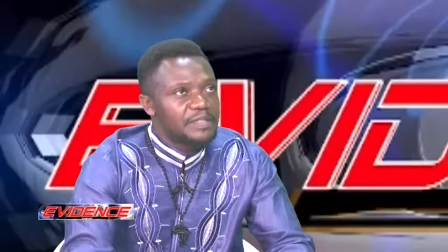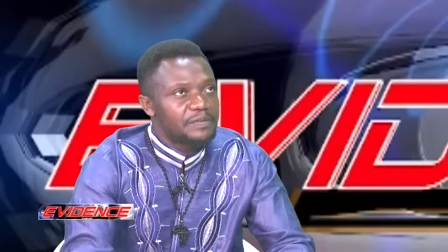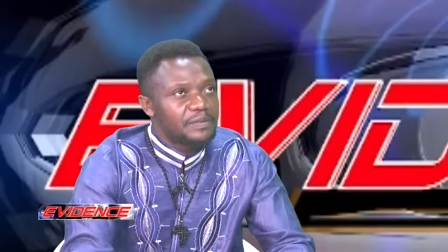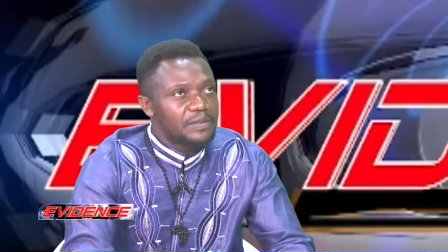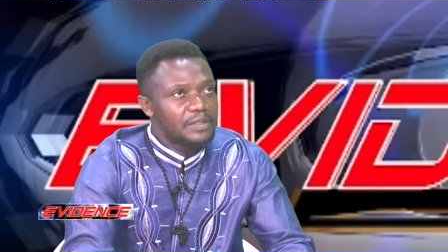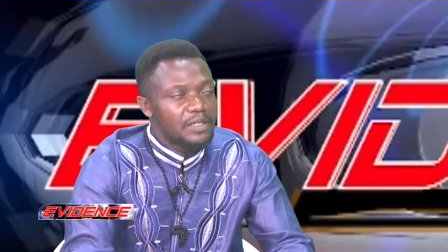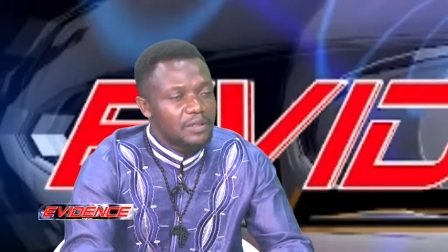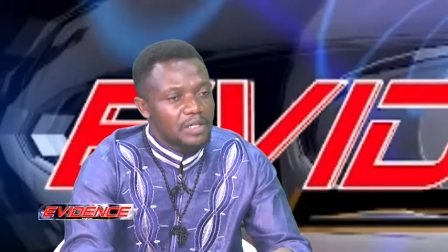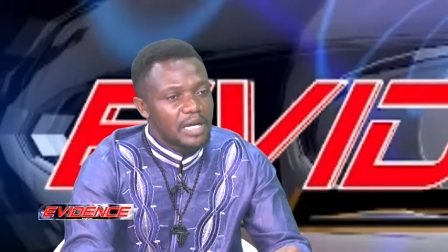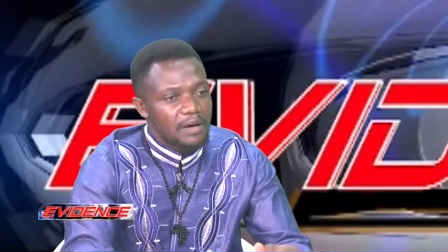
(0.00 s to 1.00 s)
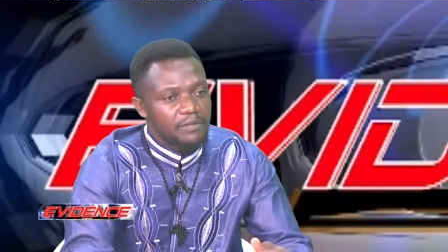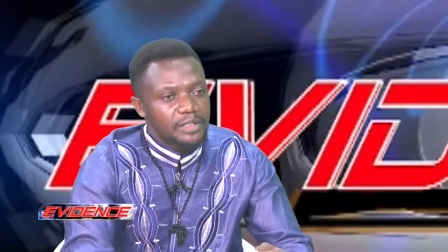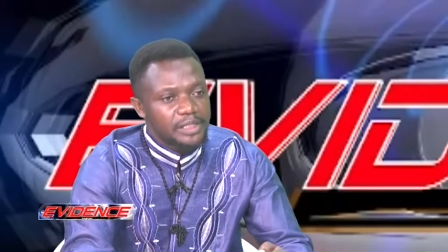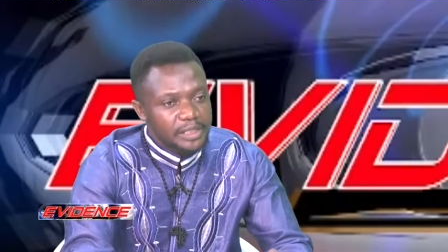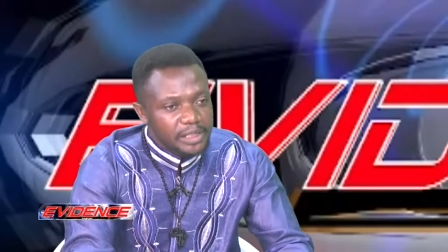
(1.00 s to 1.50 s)
for not having
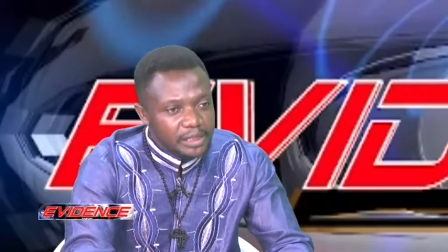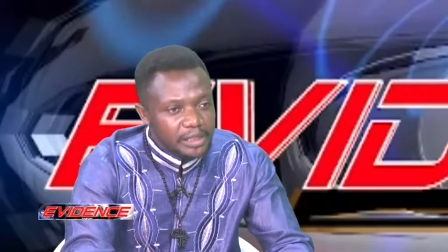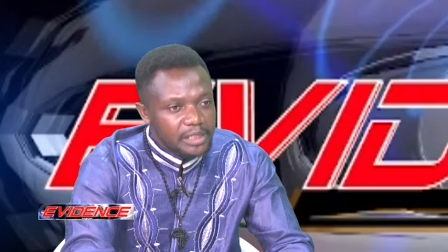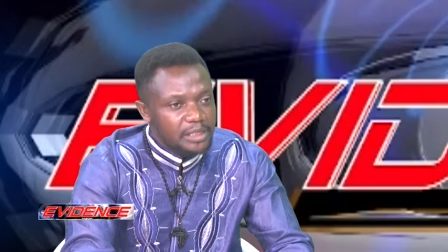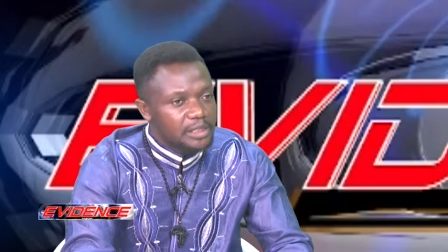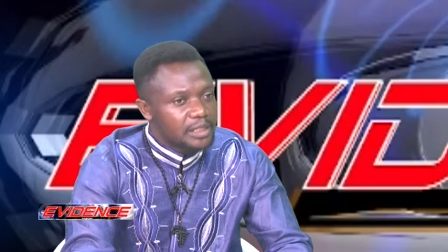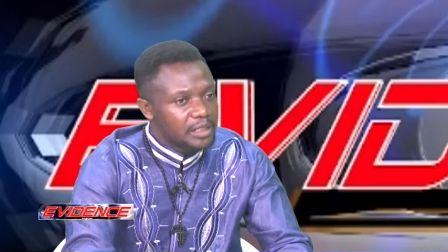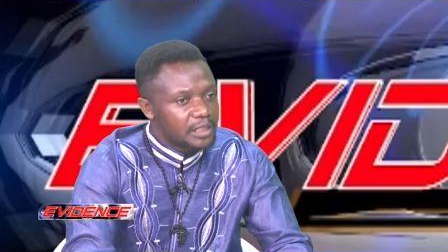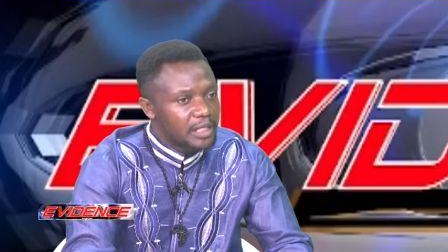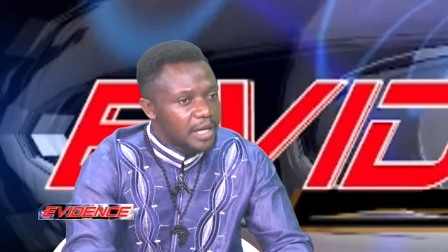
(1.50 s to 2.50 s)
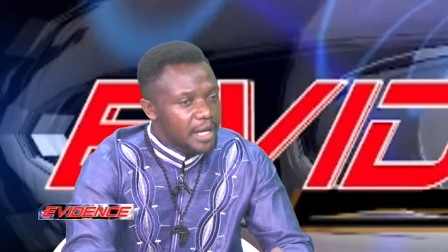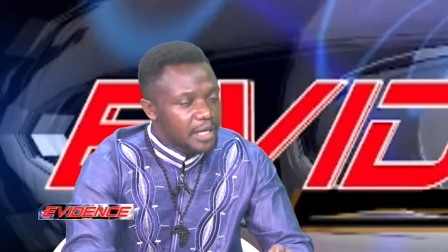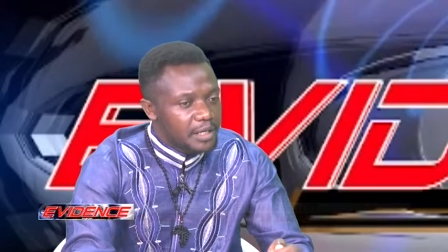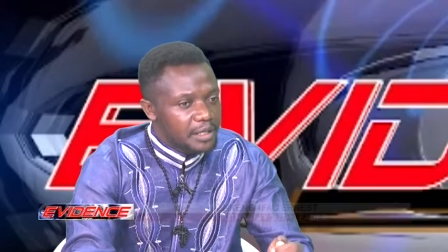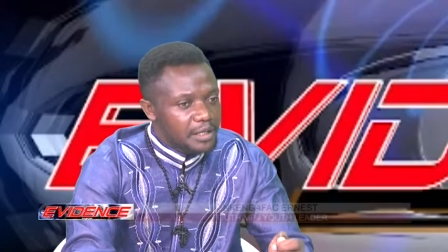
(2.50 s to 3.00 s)
created
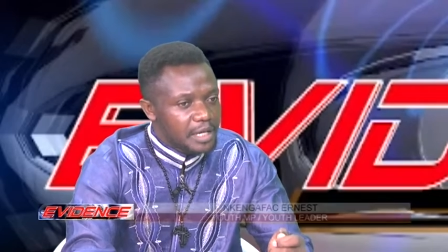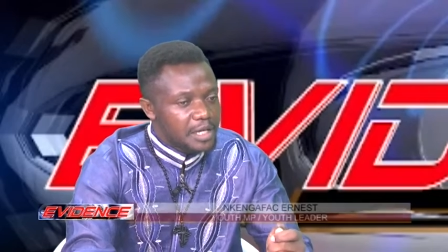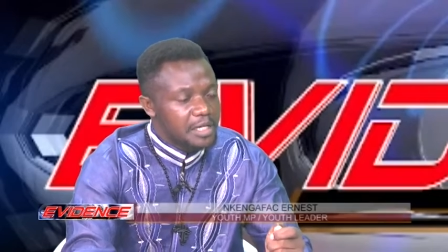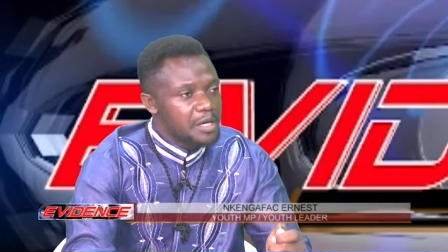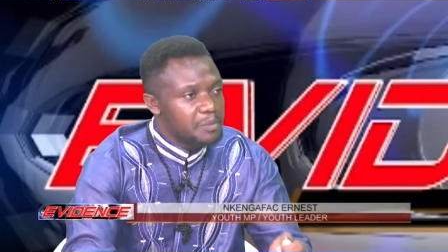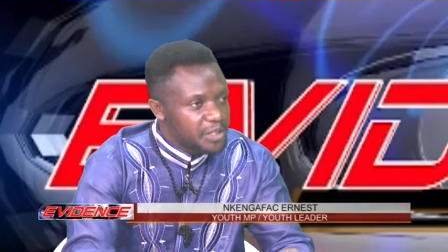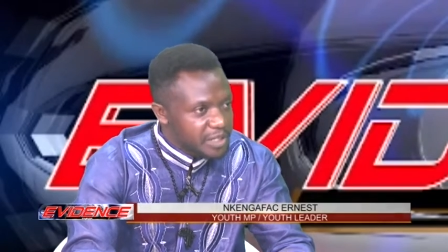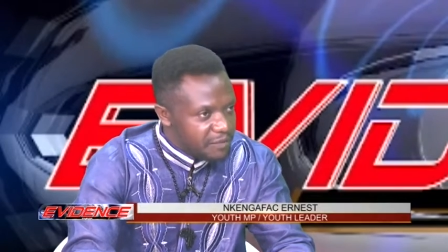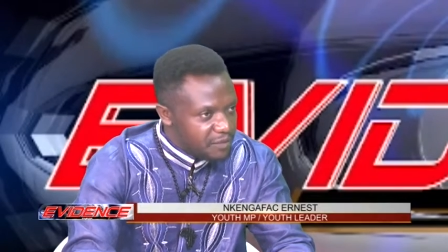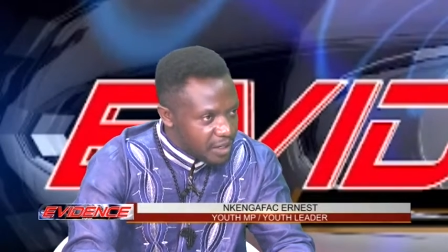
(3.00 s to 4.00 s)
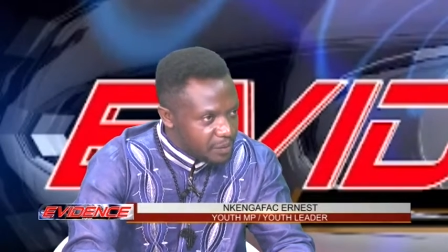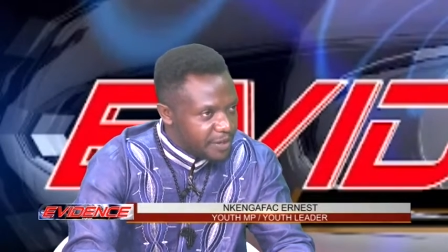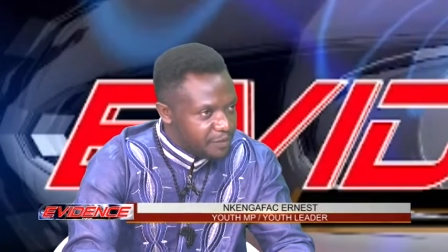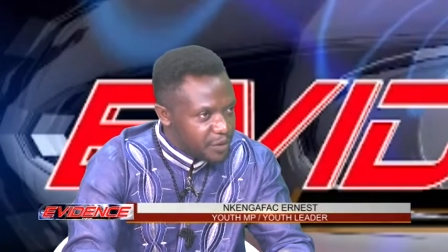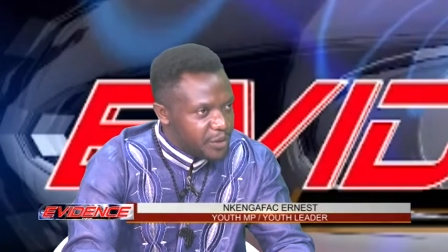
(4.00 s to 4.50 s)
the enabling
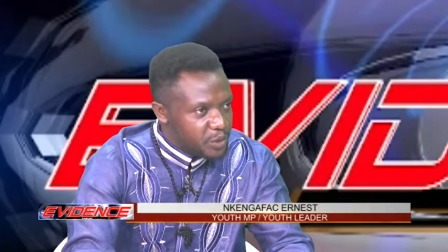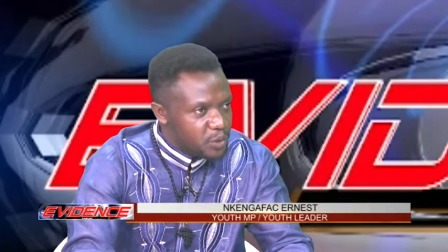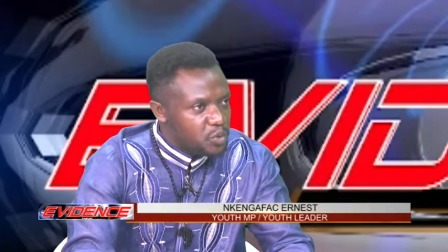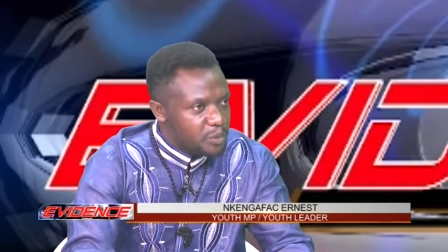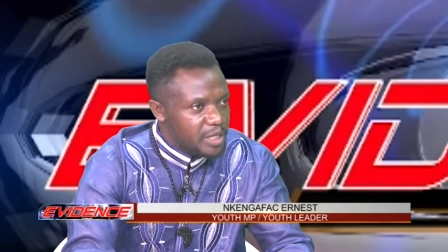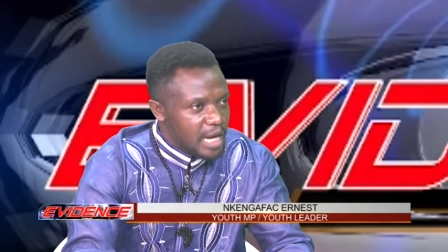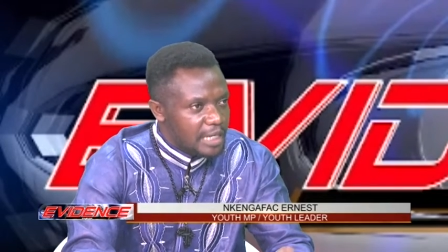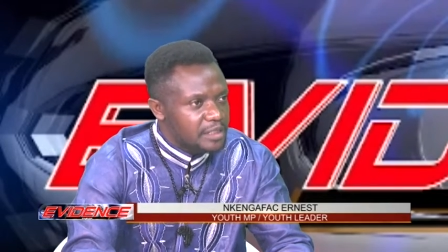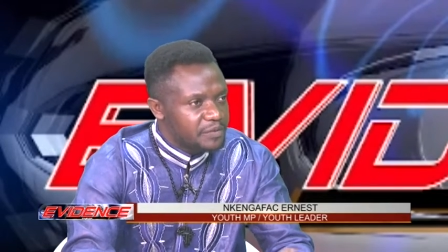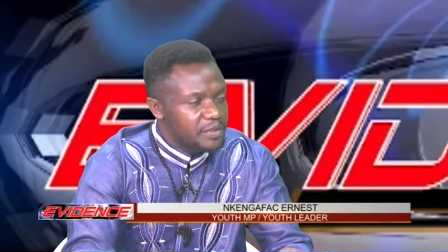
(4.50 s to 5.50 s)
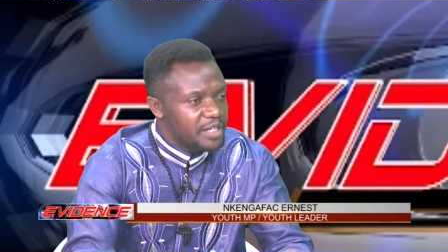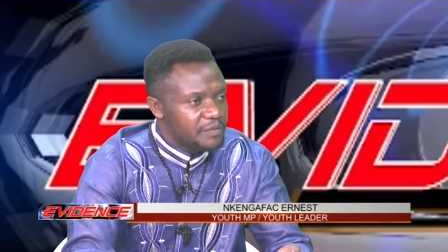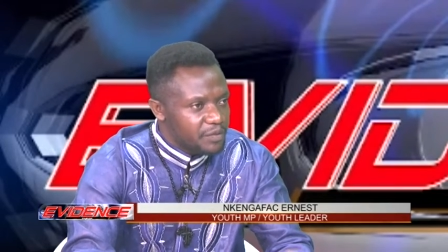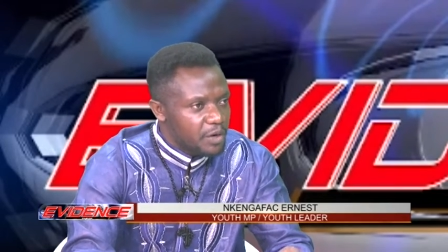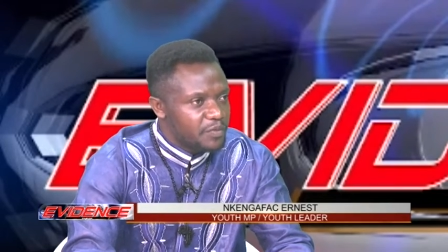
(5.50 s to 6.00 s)
environment for youth to be actively
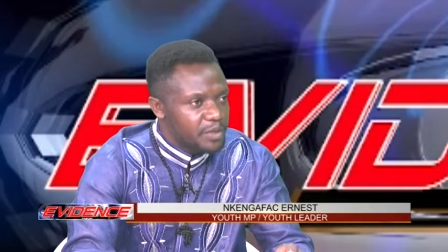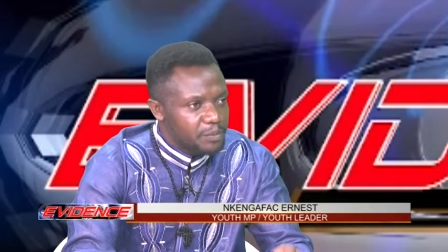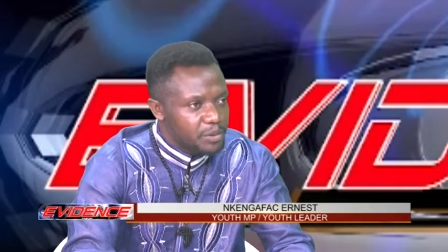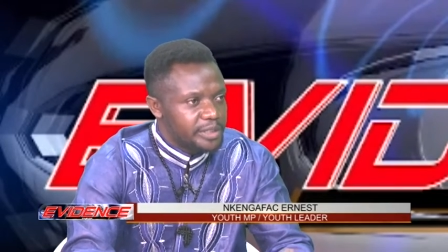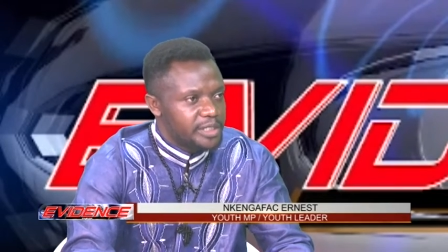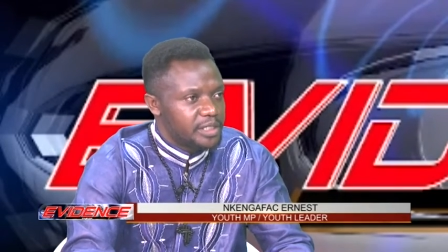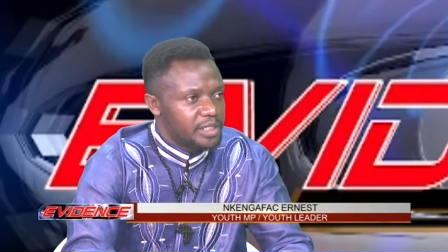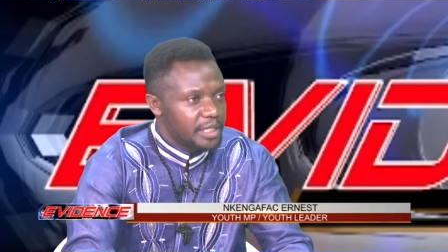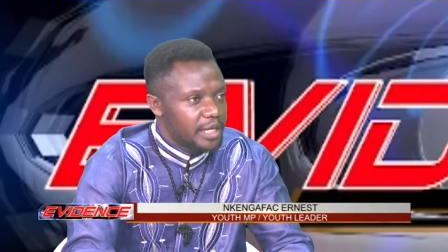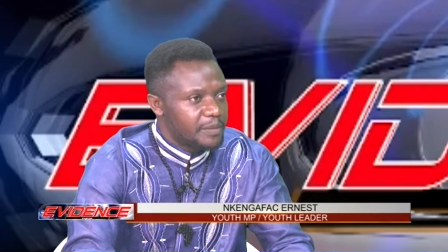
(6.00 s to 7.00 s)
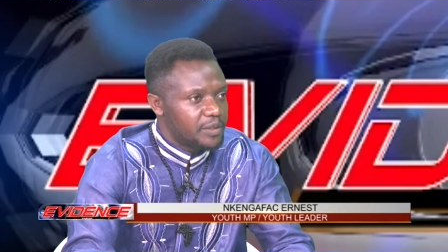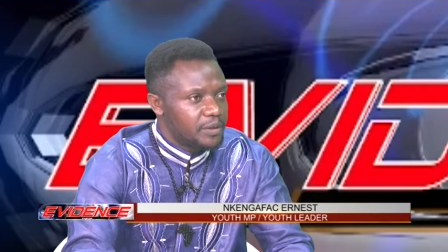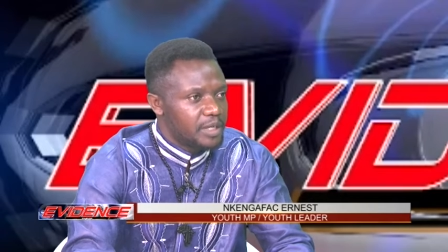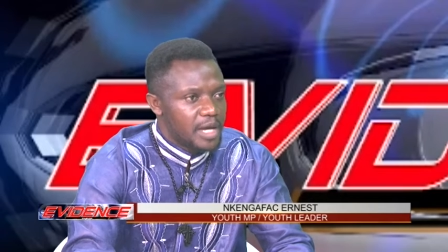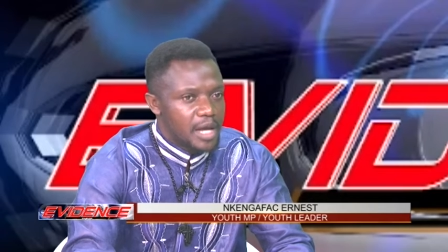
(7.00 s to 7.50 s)
involved in politics in Cameroon.
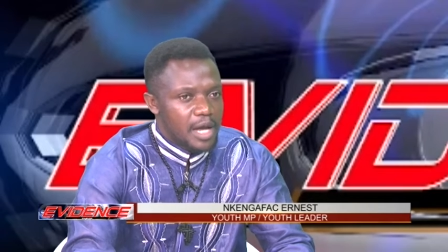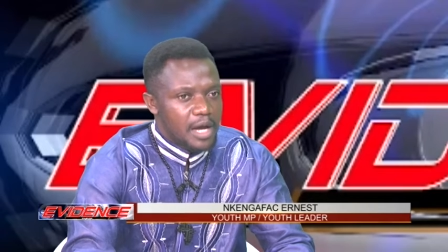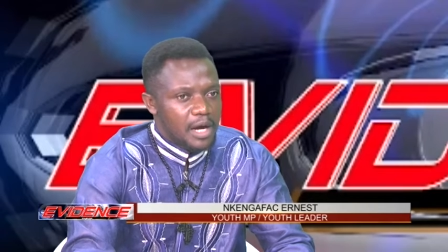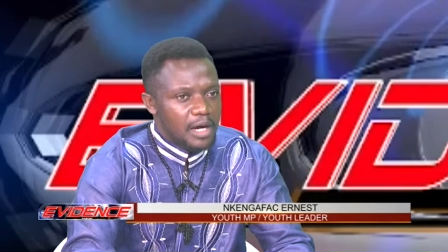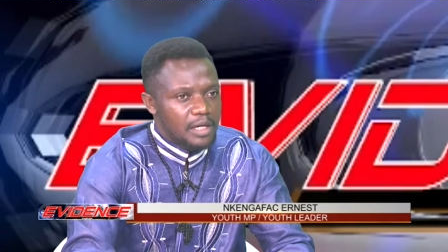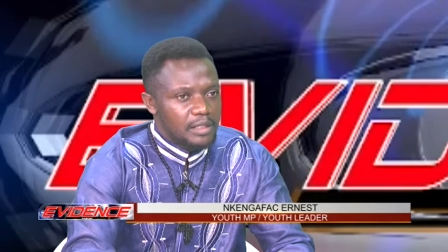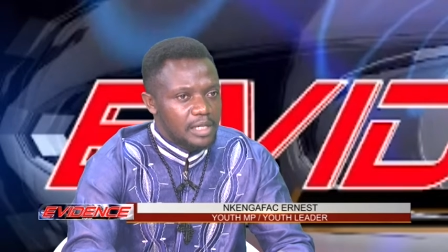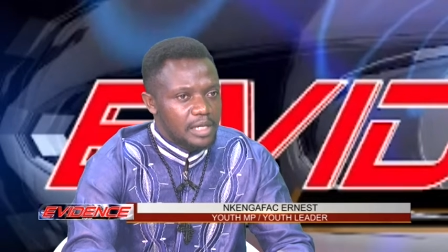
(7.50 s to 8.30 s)
And